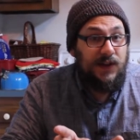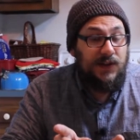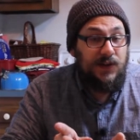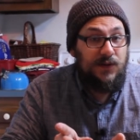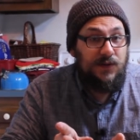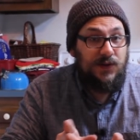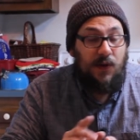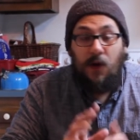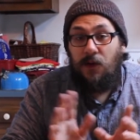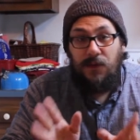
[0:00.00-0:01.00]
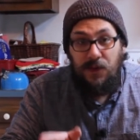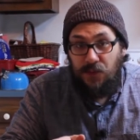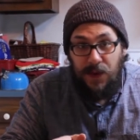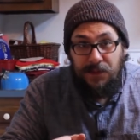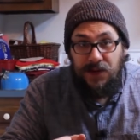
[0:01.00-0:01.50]
to, to all of those
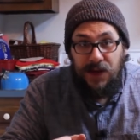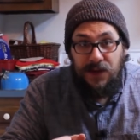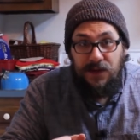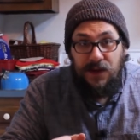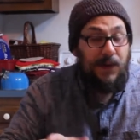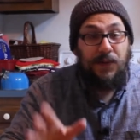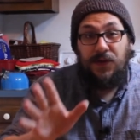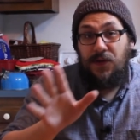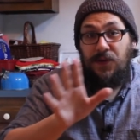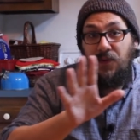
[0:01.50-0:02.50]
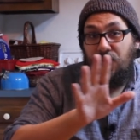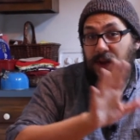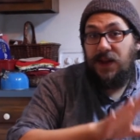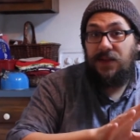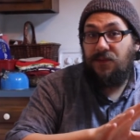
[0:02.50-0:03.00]
websites, both the
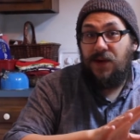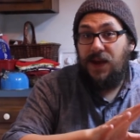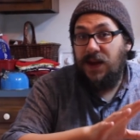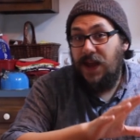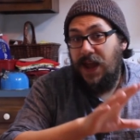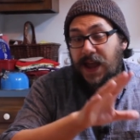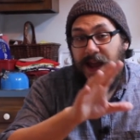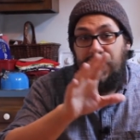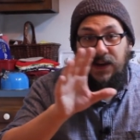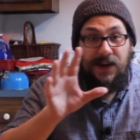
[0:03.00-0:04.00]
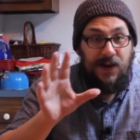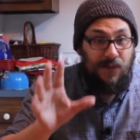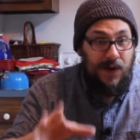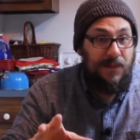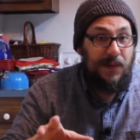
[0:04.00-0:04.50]
Reddit thread and
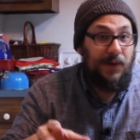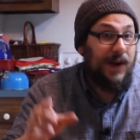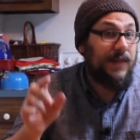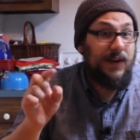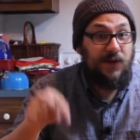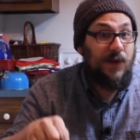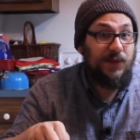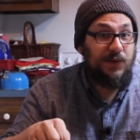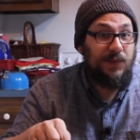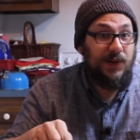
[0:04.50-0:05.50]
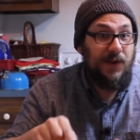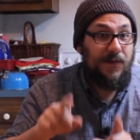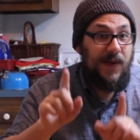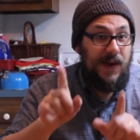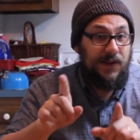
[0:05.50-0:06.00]
Redbubble in the description
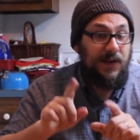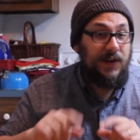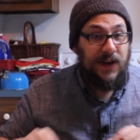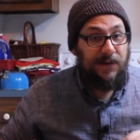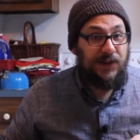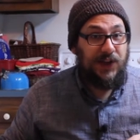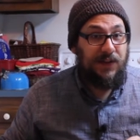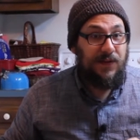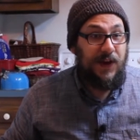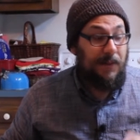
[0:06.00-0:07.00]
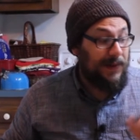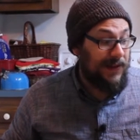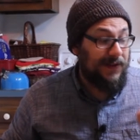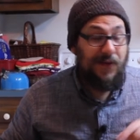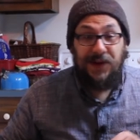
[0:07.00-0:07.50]
below. So you can definitely check those out. But
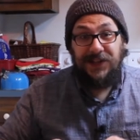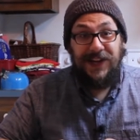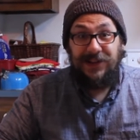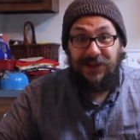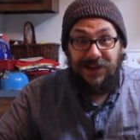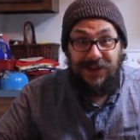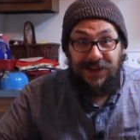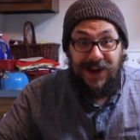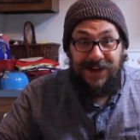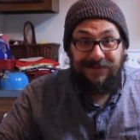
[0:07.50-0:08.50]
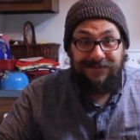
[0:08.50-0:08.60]
let's go ahead and take a look at this guy.